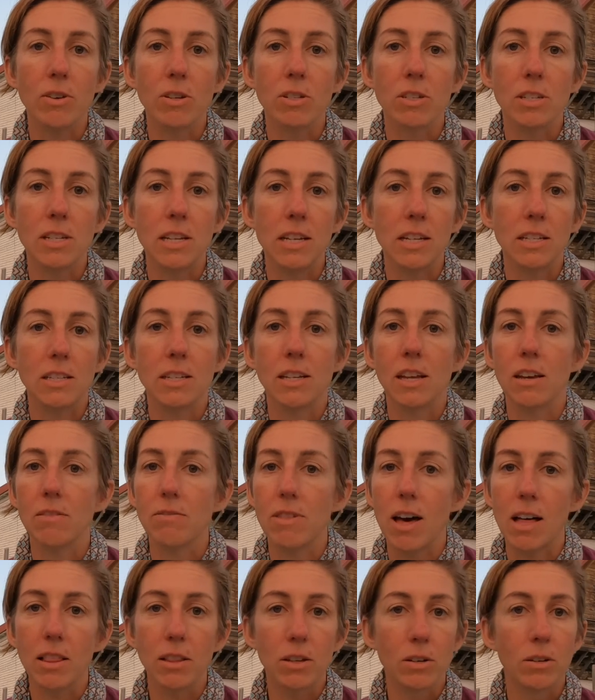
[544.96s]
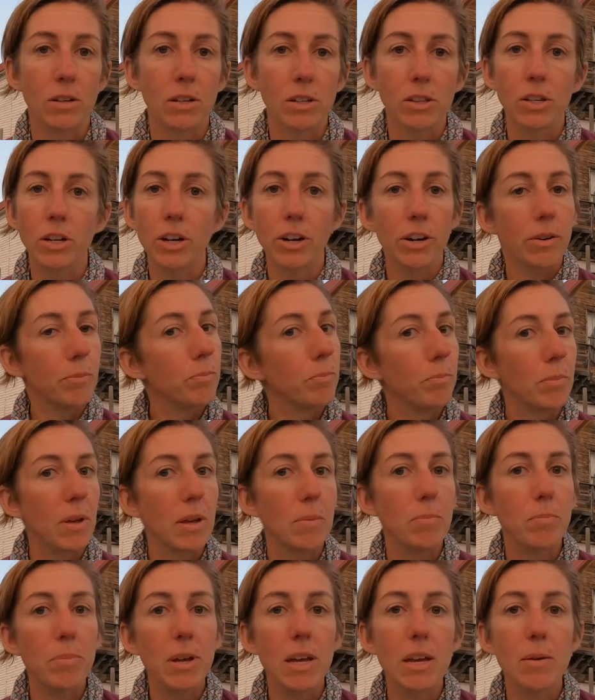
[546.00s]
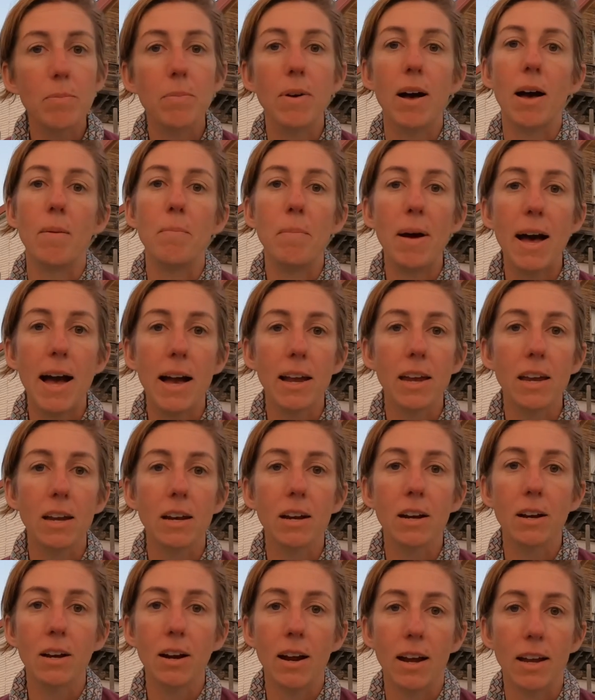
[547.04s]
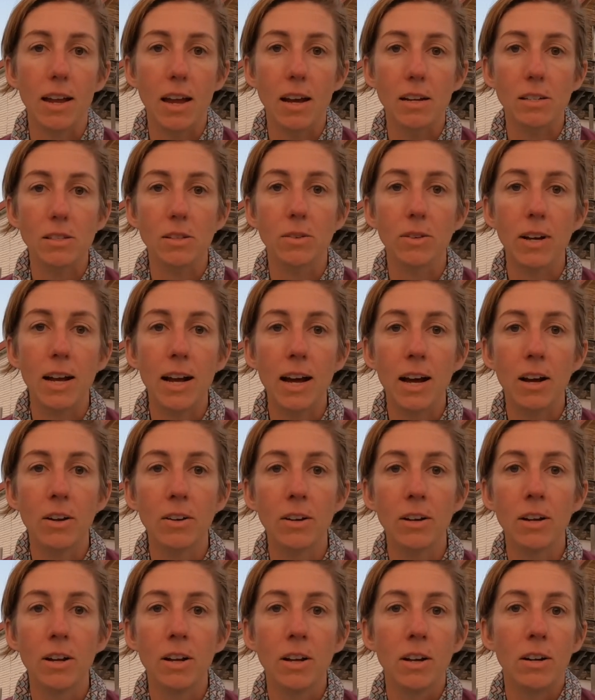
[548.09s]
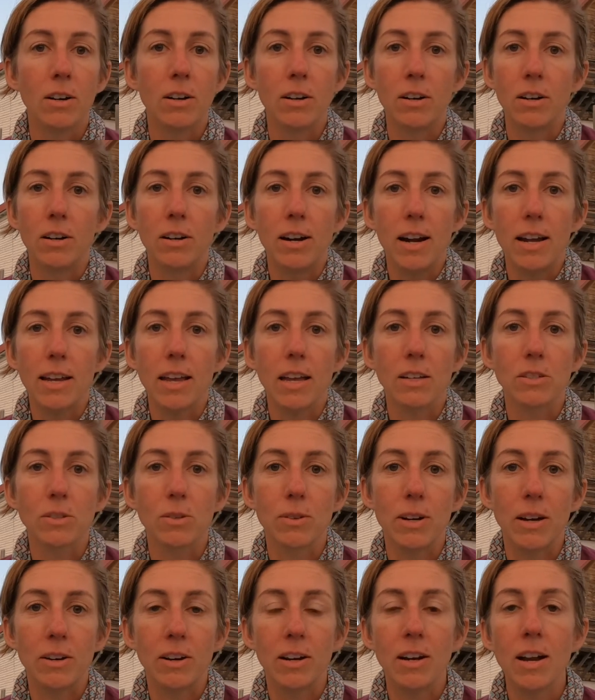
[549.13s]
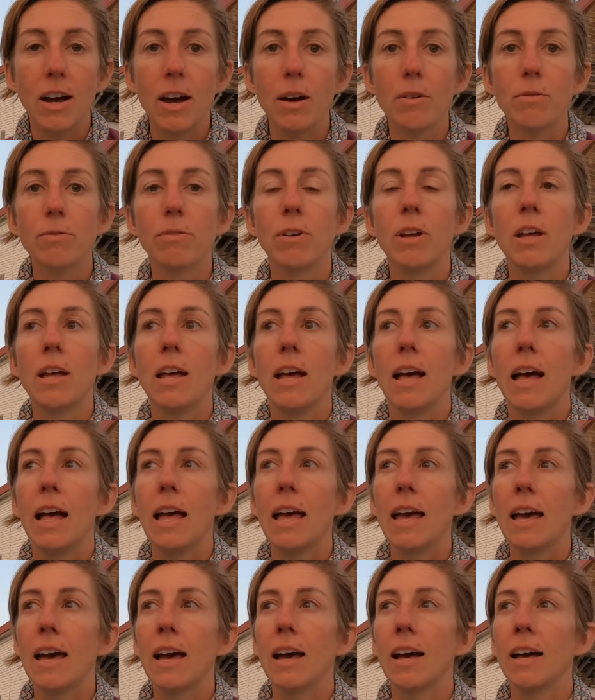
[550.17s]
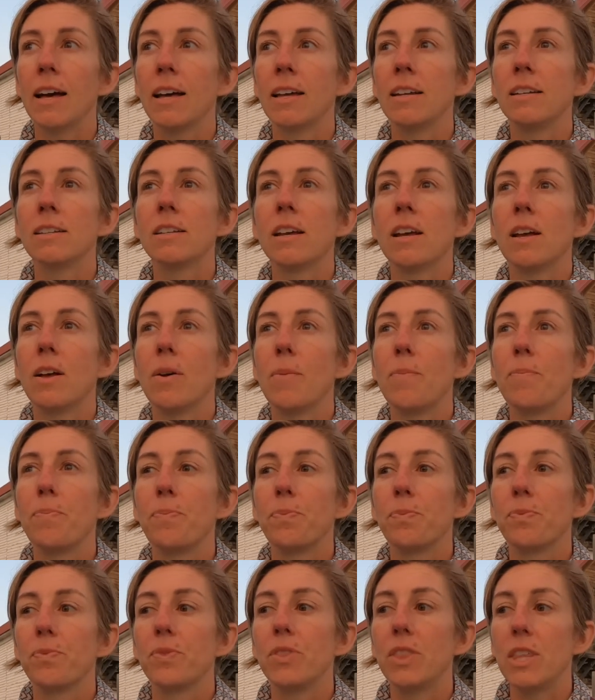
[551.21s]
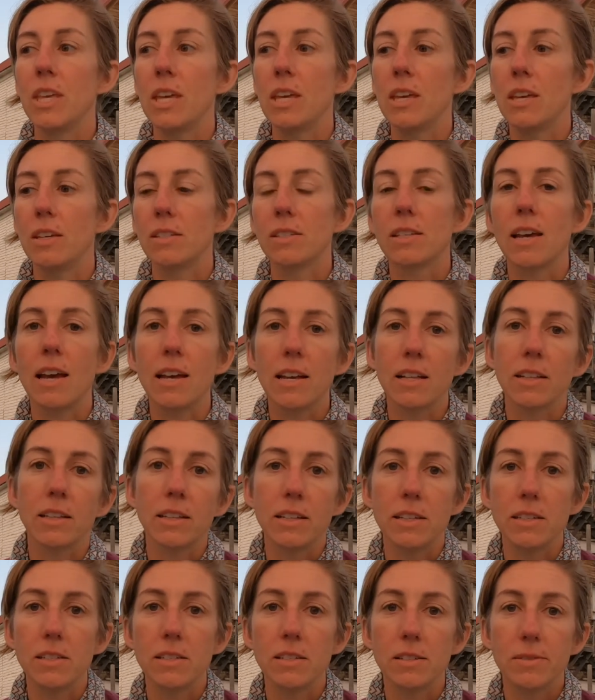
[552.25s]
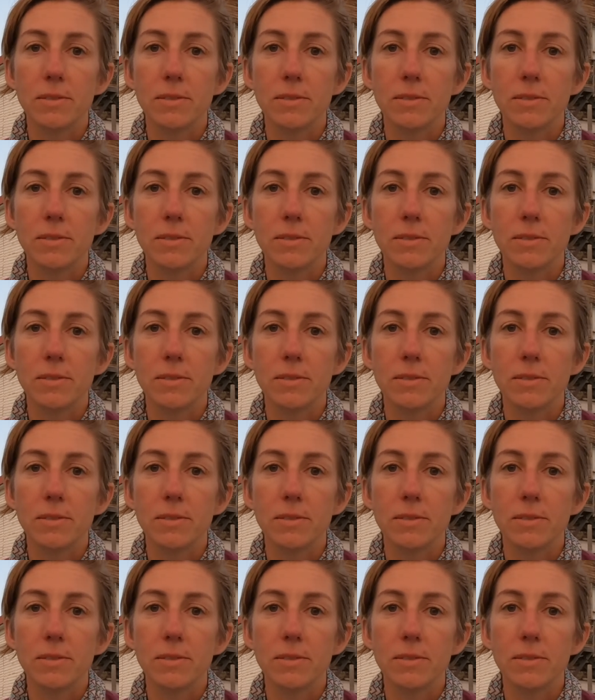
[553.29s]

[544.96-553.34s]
need to give that little alert, beep, beep, I'm back here. I can't slow down, or I can't slow down enough. And the cyclist